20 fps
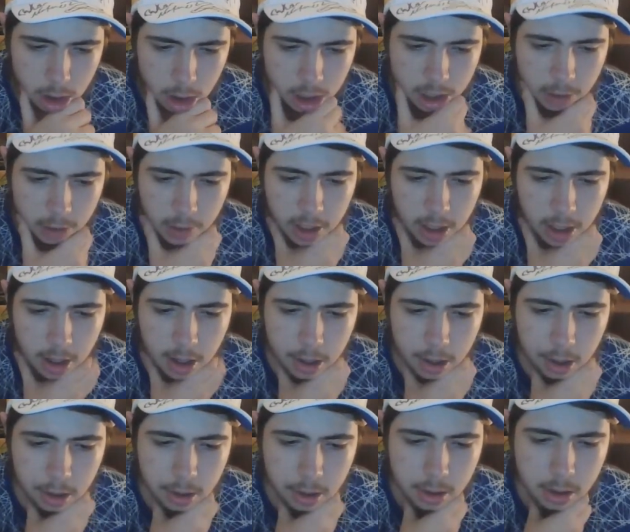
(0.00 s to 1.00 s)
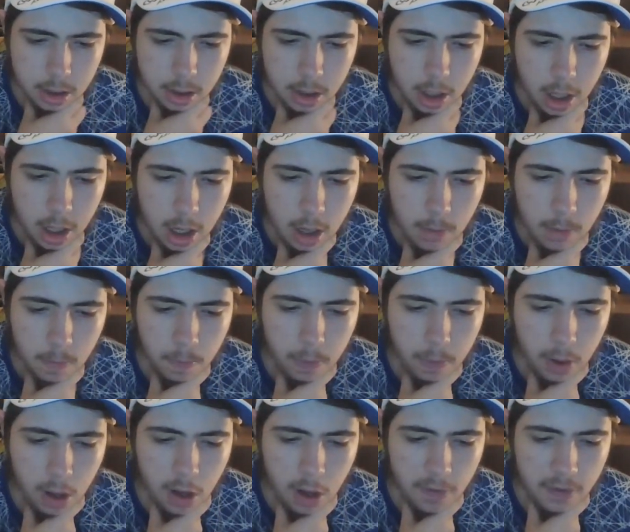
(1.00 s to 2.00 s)
Here we go.
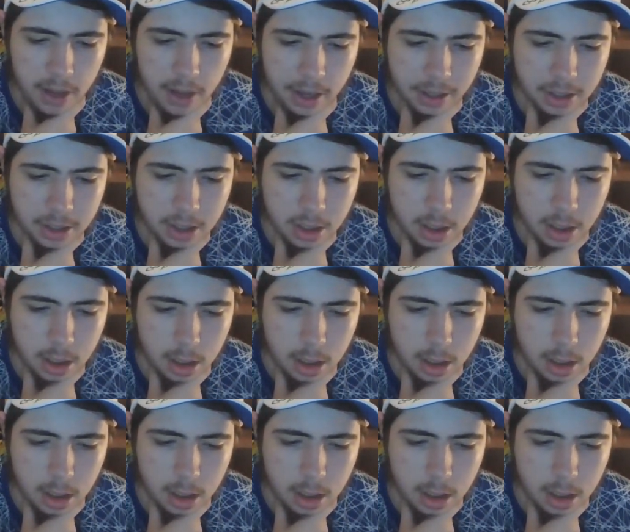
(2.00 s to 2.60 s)
Perfect.